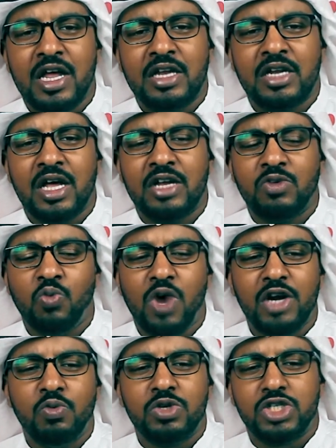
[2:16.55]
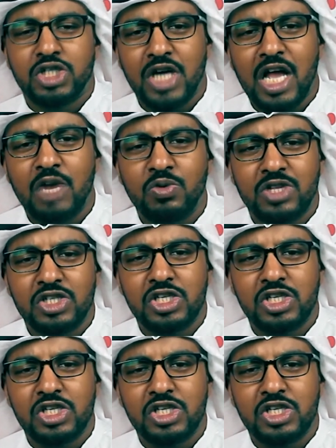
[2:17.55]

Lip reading: and one with Shell with the